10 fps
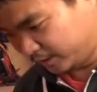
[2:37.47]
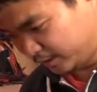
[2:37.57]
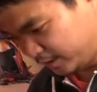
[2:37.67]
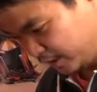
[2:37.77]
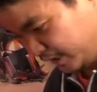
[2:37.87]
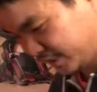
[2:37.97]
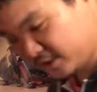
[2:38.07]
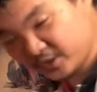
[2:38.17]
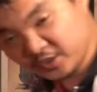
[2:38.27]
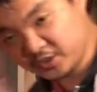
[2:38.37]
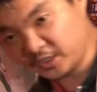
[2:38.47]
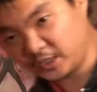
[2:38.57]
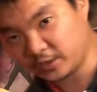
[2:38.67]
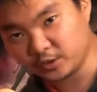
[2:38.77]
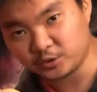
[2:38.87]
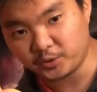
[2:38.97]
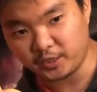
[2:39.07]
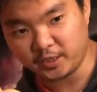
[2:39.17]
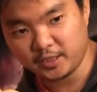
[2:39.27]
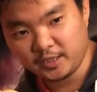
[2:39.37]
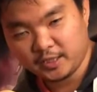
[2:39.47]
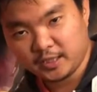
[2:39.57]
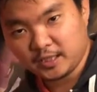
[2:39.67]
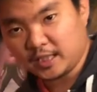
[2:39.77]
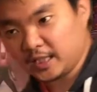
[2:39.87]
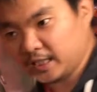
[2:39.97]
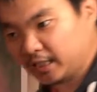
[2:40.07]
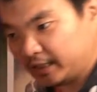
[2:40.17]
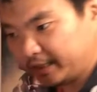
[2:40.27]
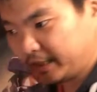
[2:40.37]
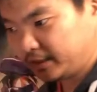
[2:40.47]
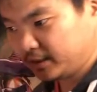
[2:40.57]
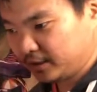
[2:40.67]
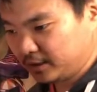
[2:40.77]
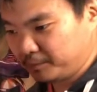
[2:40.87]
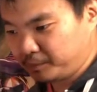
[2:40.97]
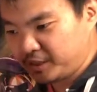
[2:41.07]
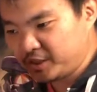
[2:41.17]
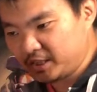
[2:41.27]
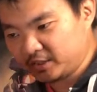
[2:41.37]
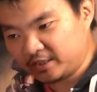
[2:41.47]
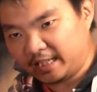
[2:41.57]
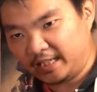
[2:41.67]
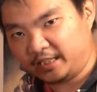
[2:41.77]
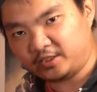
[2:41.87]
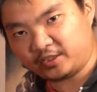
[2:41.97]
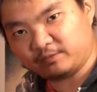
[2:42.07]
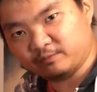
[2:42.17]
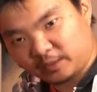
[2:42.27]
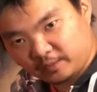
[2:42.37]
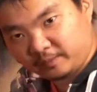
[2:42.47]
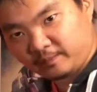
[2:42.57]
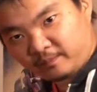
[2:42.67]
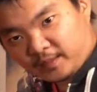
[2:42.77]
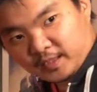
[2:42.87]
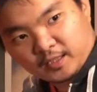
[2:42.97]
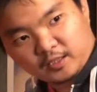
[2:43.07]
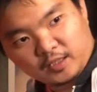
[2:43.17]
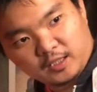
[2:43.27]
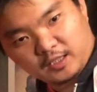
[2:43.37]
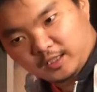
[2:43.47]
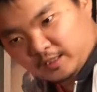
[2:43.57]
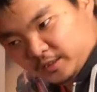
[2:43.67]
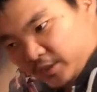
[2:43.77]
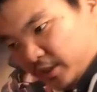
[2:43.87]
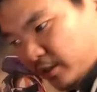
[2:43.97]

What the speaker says: I guess this is another trick that the PCS guys have been let's say